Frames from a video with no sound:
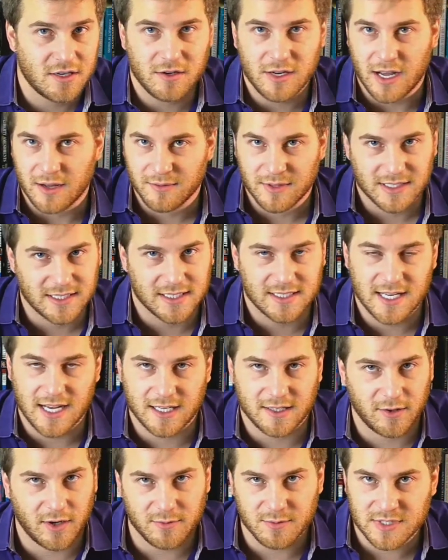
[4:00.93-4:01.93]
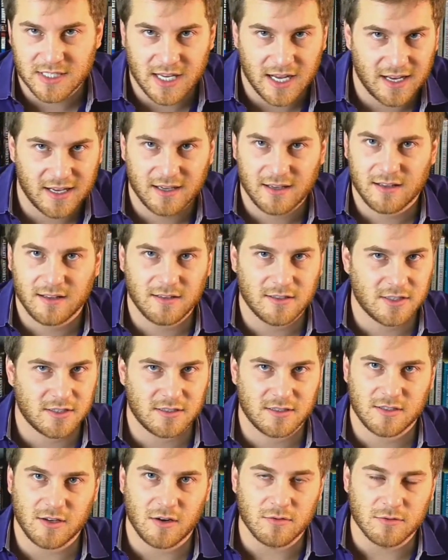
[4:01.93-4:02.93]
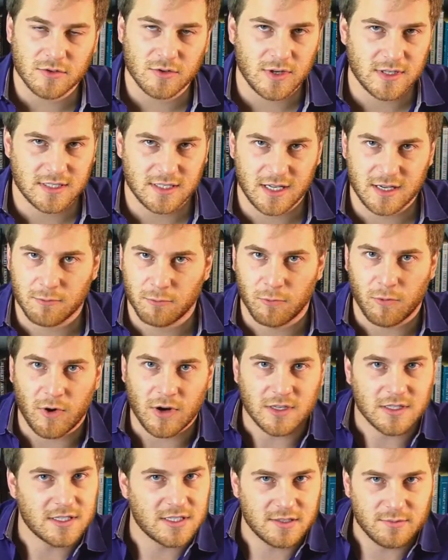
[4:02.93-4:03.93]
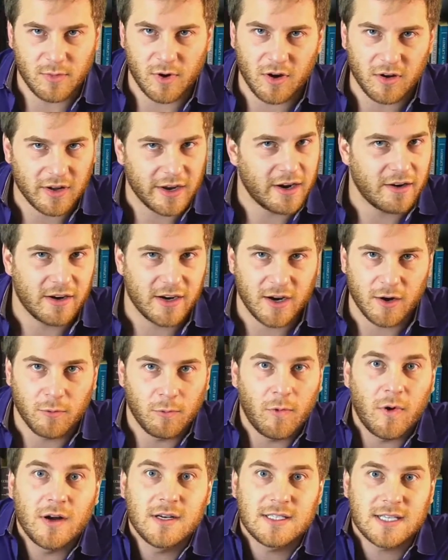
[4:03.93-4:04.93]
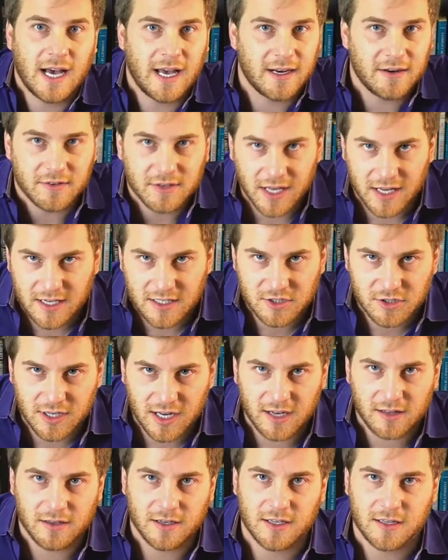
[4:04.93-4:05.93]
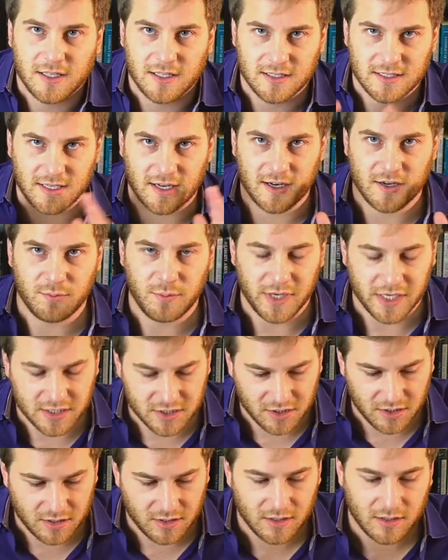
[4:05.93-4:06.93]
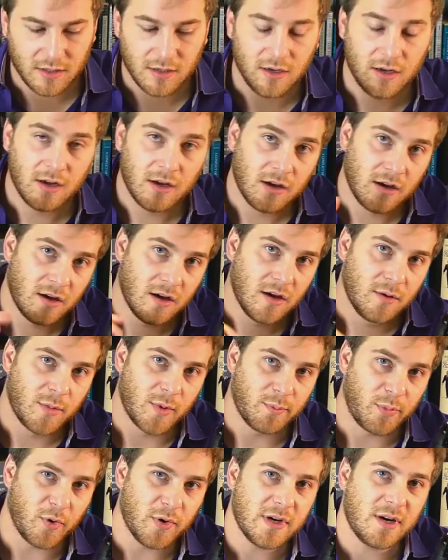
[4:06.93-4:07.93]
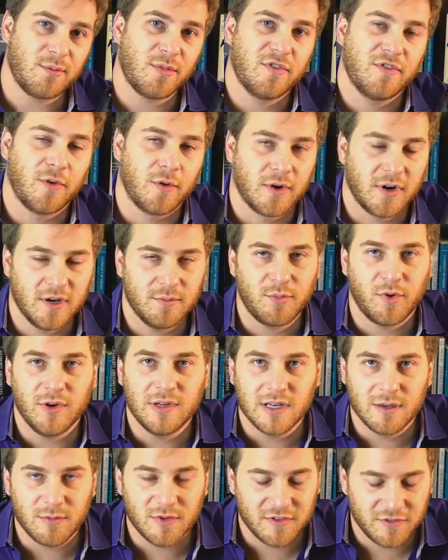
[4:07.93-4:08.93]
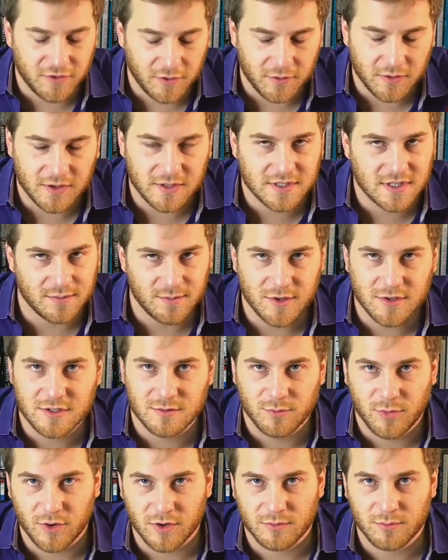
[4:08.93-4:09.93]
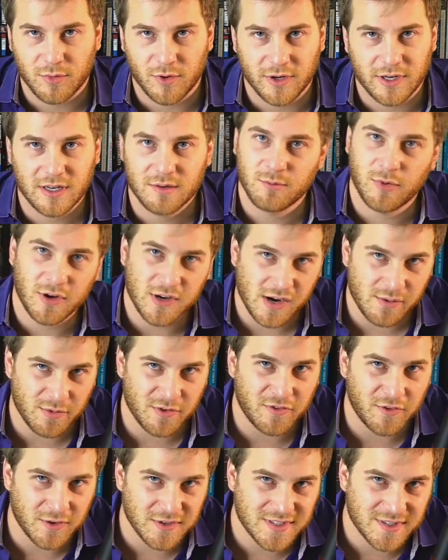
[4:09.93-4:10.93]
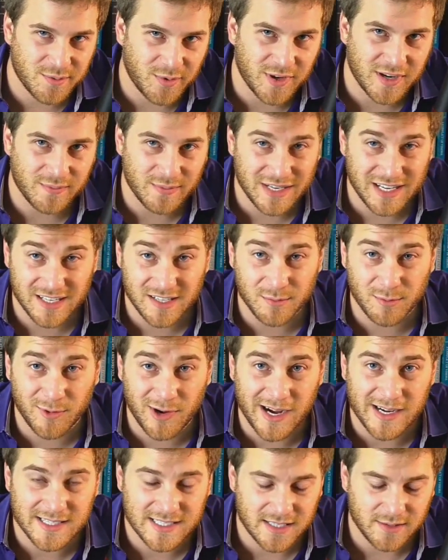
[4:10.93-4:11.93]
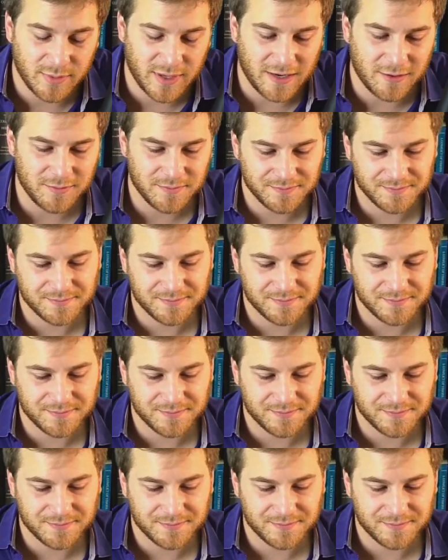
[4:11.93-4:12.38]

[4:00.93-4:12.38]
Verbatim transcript: So yeah, that's exactly what I'm saying. Just don't trust like one small area, one tidal gauge. You got to look at the entire picture. But point number four, and point number four is the most important point, and point number four is the point I'm going to end up ranting about.